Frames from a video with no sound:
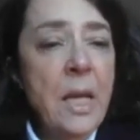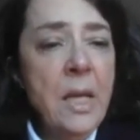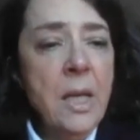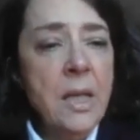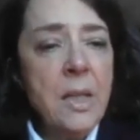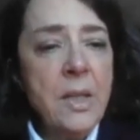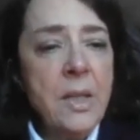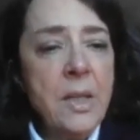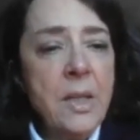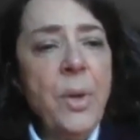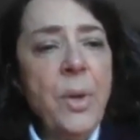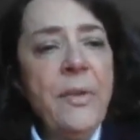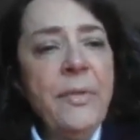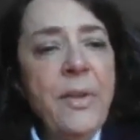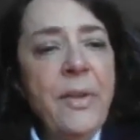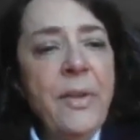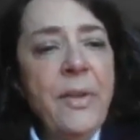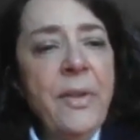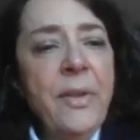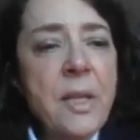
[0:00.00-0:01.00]
So if
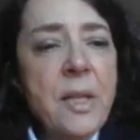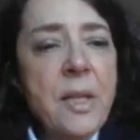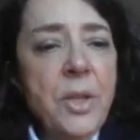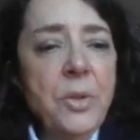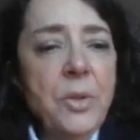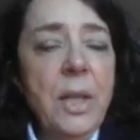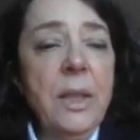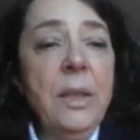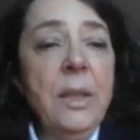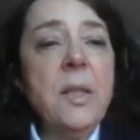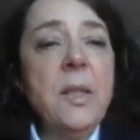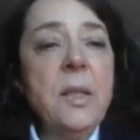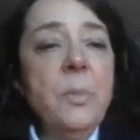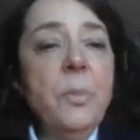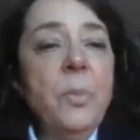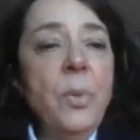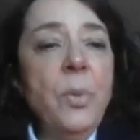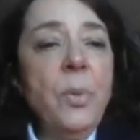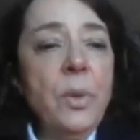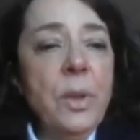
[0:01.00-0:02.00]
I tell you that it's
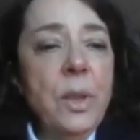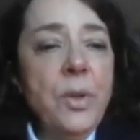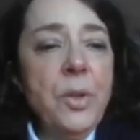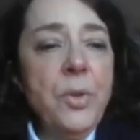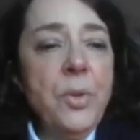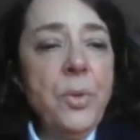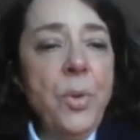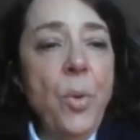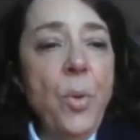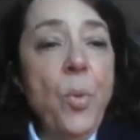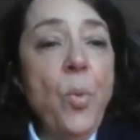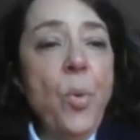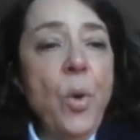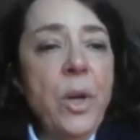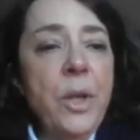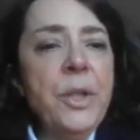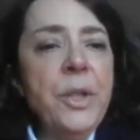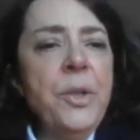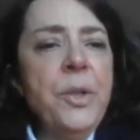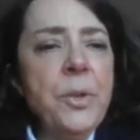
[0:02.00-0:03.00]
important to know
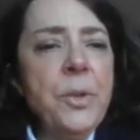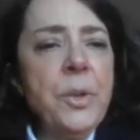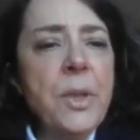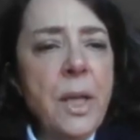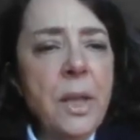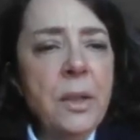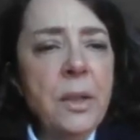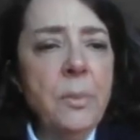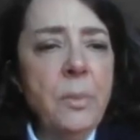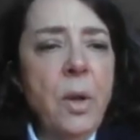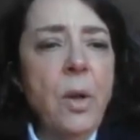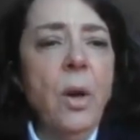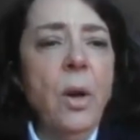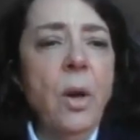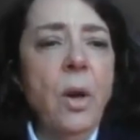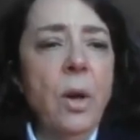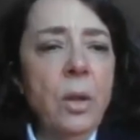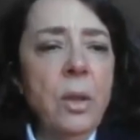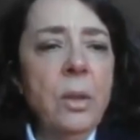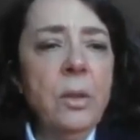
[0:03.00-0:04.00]
where do you take the
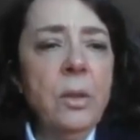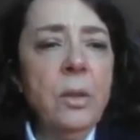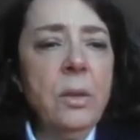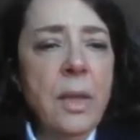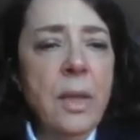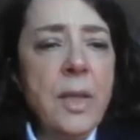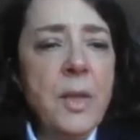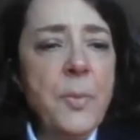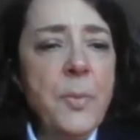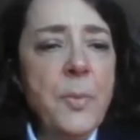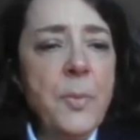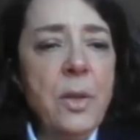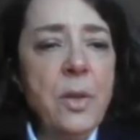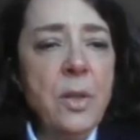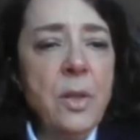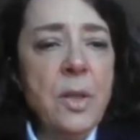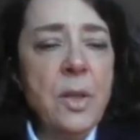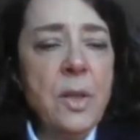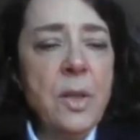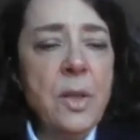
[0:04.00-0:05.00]
blood, is
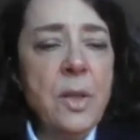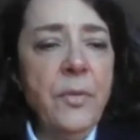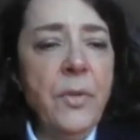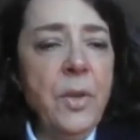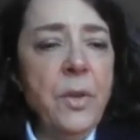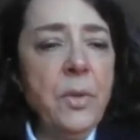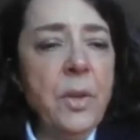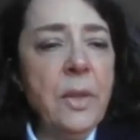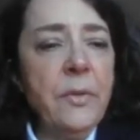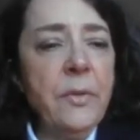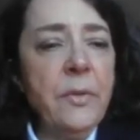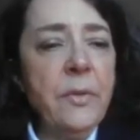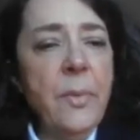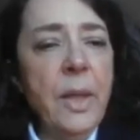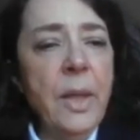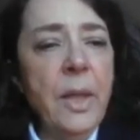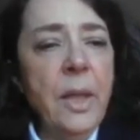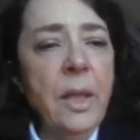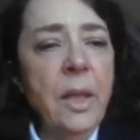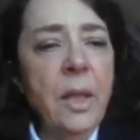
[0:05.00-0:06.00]
because if you give
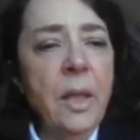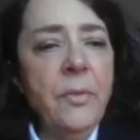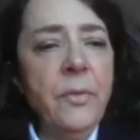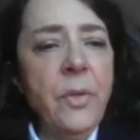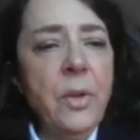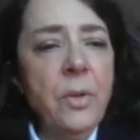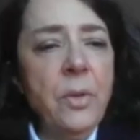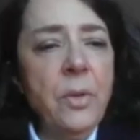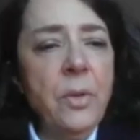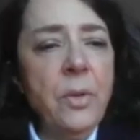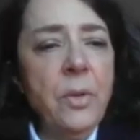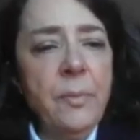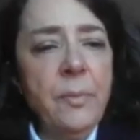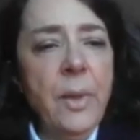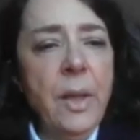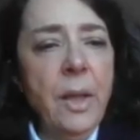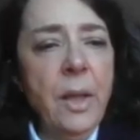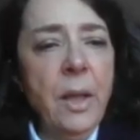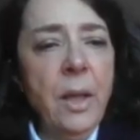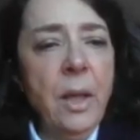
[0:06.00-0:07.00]
me
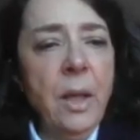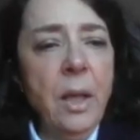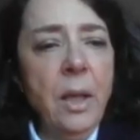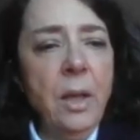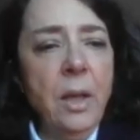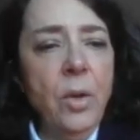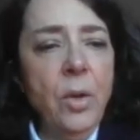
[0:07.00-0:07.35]
a